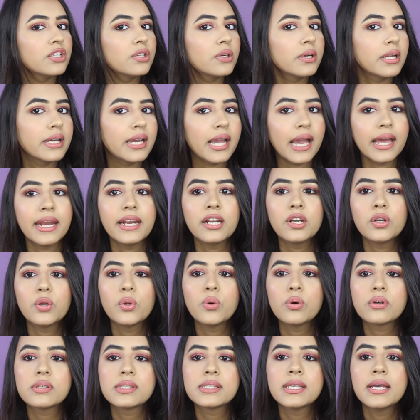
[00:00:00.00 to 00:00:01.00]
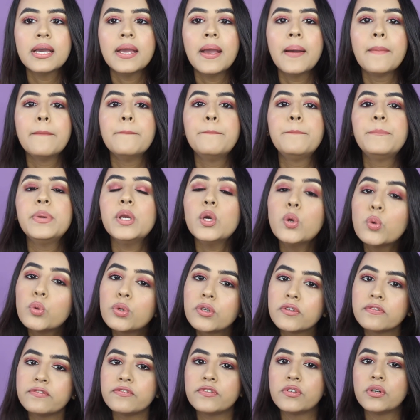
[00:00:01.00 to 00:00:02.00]
today and it looks
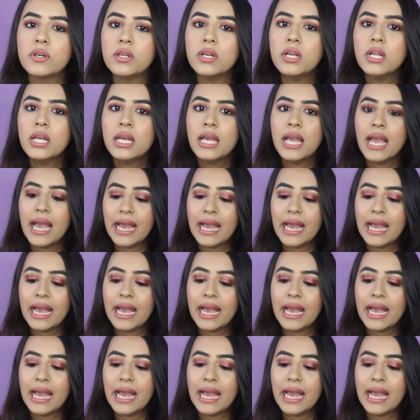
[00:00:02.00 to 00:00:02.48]
beautiful,